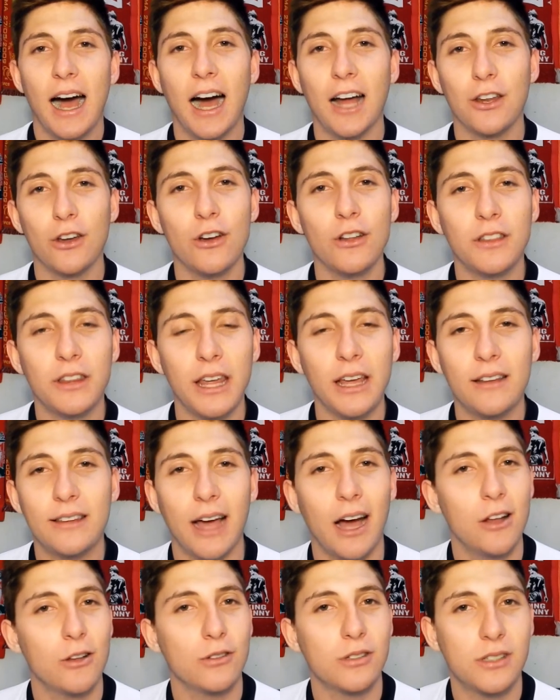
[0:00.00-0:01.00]
I don't think
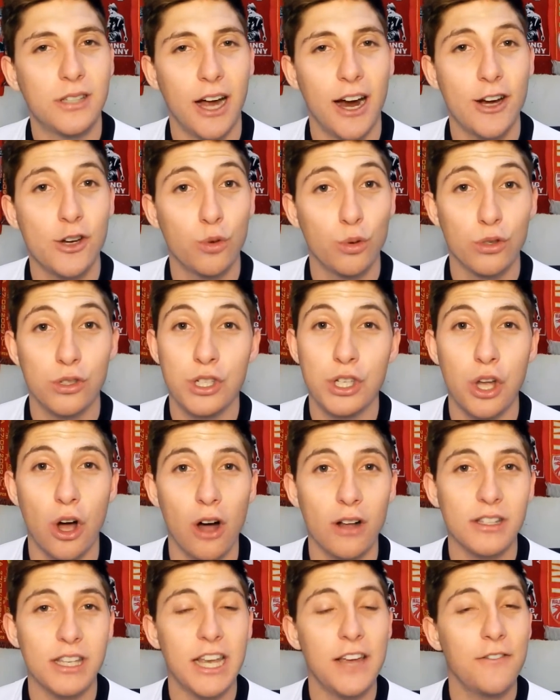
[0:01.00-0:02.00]
Daniel Sturridge will
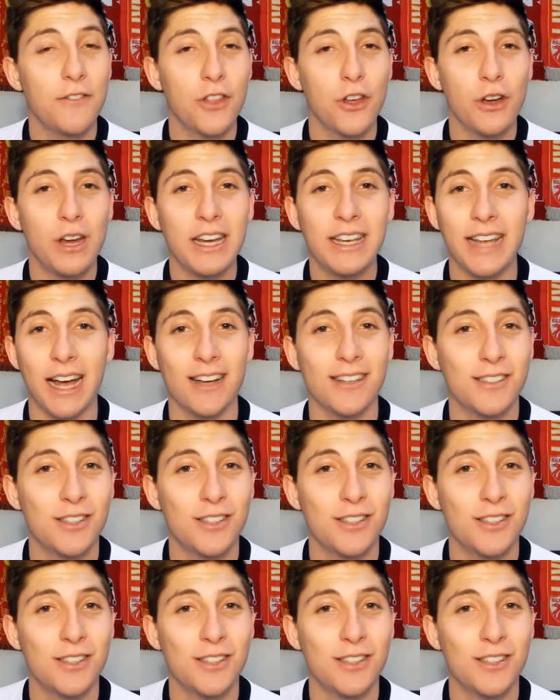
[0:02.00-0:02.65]
start, even though he does